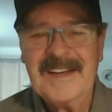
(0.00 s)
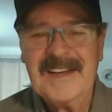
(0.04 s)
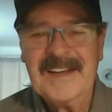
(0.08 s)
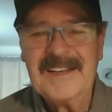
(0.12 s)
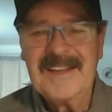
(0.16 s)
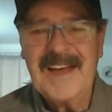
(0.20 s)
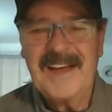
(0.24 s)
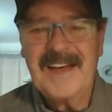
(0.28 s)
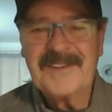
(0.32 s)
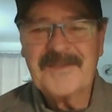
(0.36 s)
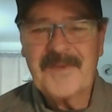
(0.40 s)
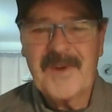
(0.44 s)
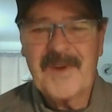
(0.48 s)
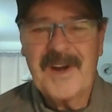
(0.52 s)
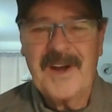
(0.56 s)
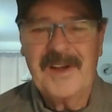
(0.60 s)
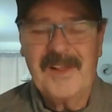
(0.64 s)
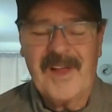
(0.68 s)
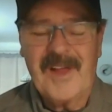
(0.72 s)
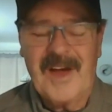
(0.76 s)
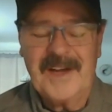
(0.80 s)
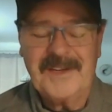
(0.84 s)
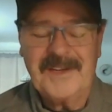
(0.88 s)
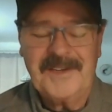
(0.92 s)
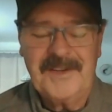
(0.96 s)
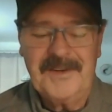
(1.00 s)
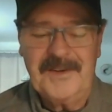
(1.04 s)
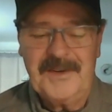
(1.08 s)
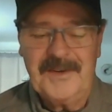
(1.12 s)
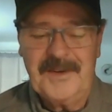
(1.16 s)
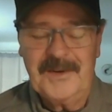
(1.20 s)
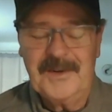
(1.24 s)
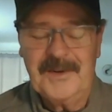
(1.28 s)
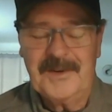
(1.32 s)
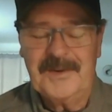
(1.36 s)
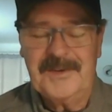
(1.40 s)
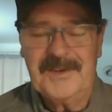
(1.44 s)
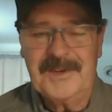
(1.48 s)
that's what I like to
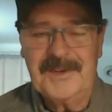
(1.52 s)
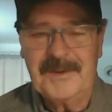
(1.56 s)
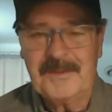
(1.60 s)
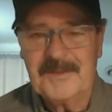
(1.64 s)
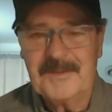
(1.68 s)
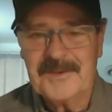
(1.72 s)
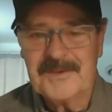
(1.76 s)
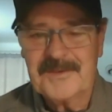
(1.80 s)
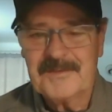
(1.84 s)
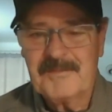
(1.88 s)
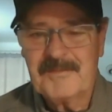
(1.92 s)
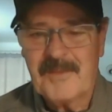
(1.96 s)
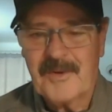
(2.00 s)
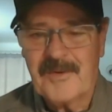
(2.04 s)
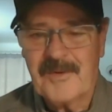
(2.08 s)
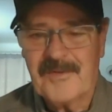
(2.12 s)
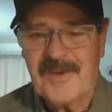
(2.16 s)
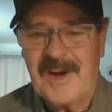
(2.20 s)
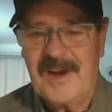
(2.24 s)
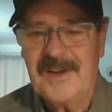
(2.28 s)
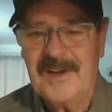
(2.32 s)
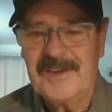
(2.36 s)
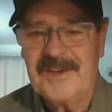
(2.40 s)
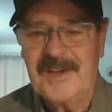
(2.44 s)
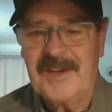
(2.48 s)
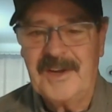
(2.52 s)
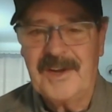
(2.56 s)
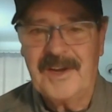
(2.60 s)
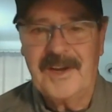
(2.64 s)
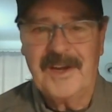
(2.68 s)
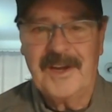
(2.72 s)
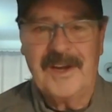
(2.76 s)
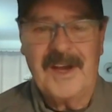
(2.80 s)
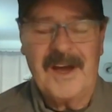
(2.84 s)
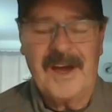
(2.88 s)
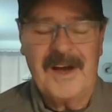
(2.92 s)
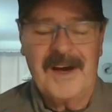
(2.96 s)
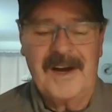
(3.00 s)
do, Jim, is provide
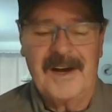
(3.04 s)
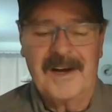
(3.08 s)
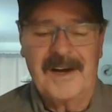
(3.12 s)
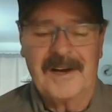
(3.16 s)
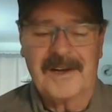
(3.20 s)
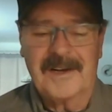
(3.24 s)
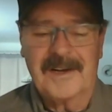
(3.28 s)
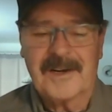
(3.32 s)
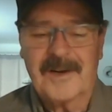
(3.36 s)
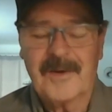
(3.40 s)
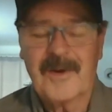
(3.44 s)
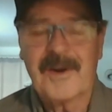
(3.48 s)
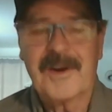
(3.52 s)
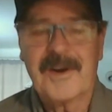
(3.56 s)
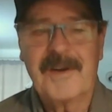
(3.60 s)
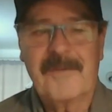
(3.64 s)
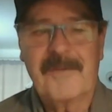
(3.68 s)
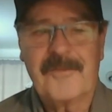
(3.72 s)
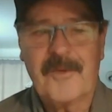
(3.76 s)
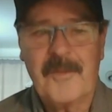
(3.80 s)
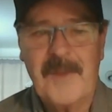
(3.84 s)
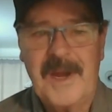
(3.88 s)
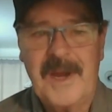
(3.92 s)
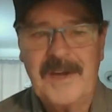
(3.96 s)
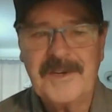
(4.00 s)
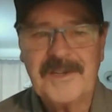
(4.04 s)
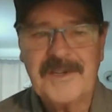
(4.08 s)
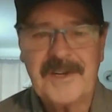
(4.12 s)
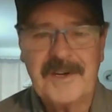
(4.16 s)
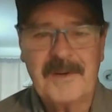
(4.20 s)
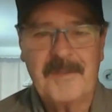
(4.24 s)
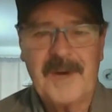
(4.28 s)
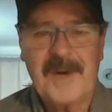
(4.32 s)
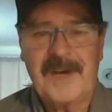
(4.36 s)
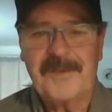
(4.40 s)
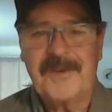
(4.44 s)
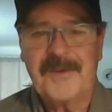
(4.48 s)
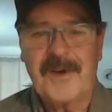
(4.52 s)
the current
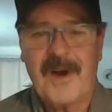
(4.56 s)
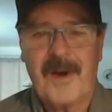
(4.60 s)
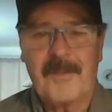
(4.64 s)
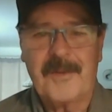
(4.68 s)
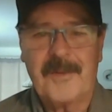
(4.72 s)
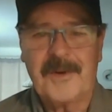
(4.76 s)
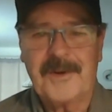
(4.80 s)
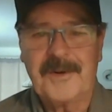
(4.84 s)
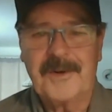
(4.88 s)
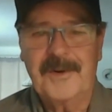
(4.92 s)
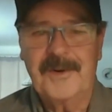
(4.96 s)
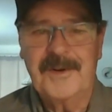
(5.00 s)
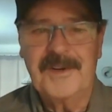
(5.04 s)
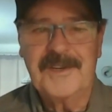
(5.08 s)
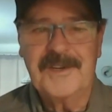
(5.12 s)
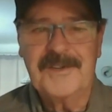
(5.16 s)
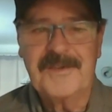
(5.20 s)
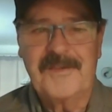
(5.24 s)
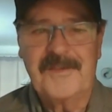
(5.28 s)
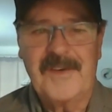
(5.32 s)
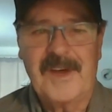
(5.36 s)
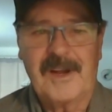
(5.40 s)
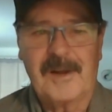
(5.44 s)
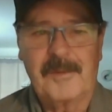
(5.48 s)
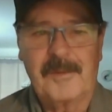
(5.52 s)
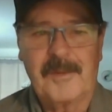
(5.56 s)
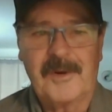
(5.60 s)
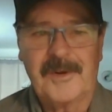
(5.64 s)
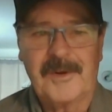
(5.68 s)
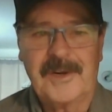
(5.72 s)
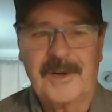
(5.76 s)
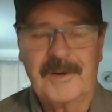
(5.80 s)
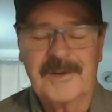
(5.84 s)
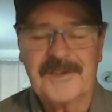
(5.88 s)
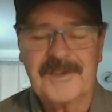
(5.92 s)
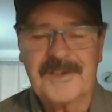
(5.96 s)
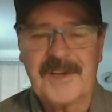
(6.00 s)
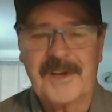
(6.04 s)
information about the opportunities available
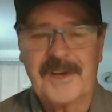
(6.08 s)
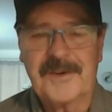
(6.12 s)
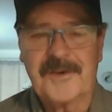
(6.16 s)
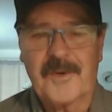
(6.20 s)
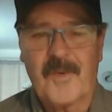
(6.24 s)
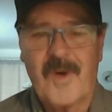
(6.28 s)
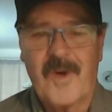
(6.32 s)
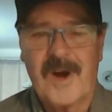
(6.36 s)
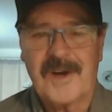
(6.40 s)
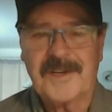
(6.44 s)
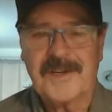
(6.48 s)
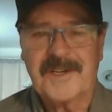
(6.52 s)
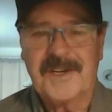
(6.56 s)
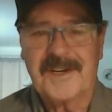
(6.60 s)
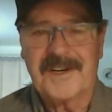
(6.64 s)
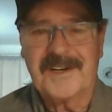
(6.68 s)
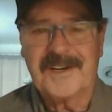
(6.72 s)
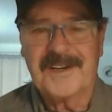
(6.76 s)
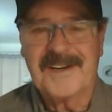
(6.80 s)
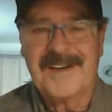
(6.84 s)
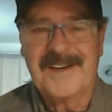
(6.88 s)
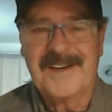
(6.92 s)
here in Central Washington.